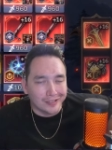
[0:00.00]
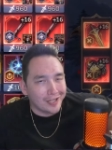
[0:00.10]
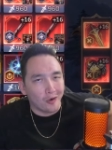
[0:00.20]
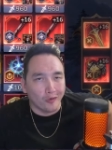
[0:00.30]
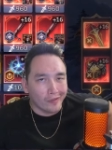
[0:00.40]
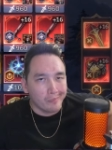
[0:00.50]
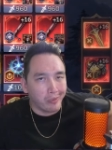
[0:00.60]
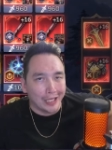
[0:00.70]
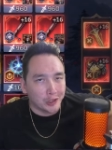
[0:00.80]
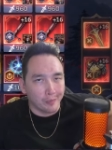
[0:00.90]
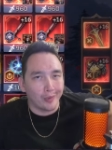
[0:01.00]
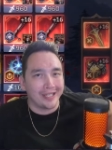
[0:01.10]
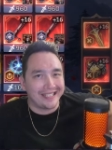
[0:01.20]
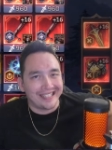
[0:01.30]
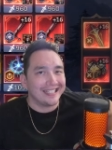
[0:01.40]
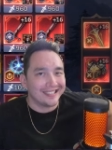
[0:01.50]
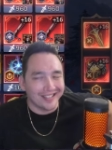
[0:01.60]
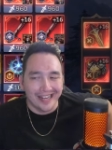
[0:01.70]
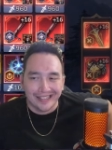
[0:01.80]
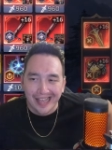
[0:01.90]
They don't really bless your boy Deez
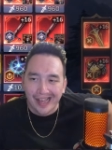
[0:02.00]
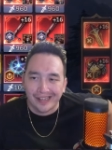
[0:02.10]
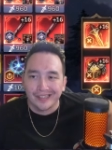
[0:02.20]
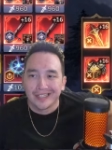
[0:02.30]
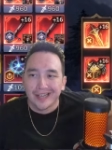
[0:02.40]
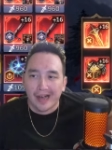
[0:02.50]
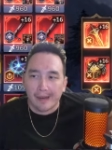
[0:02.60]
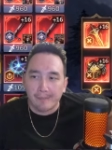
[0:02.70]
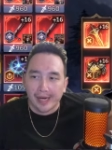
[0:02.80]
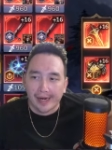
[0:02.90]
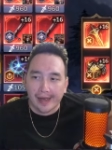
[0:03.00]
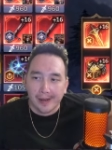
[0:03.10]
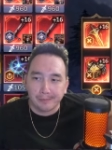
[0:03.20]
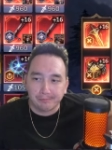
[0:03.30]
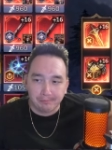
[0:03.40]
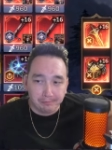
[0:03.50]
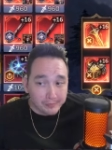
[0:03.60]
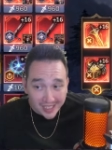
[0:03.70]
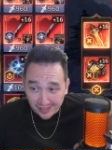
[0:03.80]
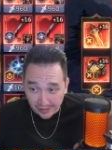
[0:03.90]
like that. Uh, but um,
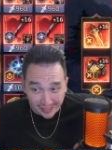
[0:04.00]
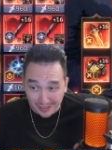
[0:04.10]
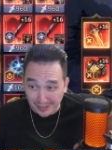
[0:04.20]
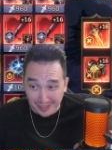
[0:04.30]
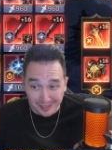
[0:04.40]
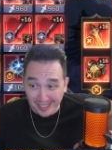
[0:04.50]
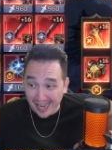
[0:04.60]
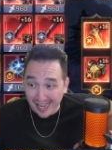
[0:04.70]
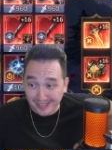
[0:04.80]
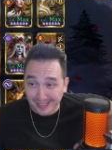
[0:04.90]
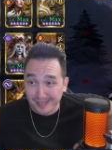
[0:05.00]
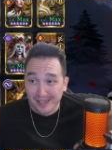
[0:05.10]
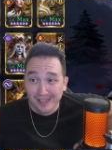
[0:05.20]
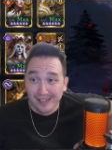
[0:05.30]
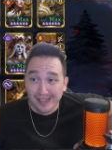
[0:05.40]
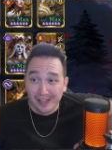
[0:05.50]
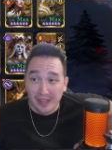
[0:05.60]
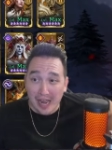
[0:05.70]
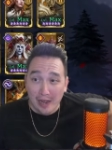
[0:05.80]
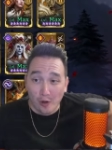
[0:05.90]
this is his stats. And
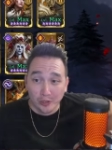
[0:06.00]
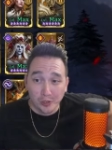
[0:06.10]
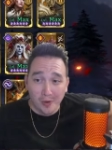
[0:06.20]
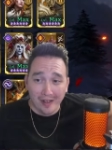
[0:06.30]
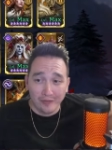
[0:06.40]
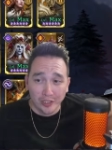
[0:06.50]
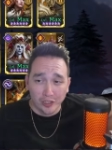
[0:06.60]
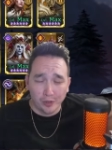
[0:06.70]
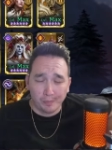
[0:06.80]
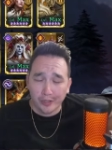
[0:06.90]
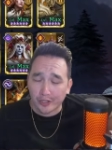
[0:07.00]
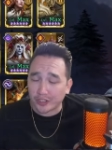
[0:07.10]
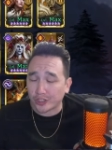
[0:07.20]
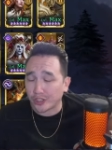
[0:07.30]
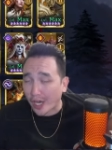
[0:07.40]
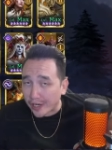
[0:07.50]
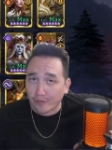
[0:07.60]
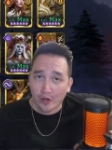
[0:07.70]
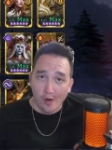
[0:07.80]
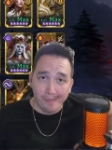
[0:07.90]
then I also have the Spirit
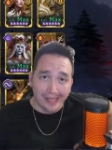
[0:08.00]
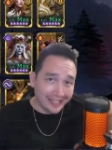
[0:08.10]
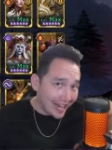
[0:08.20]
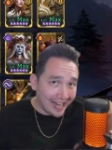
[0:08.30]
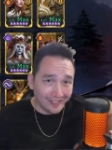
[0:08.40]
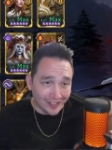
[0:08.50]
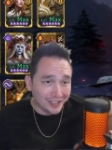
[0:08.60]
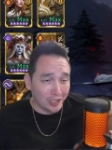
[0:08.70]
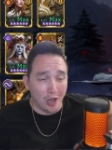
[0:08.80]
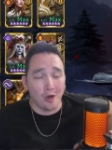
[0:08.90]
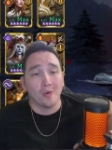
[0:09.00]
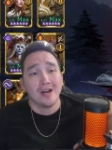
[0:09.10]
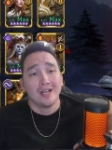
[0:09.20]
Siphon on my guy. Let's go.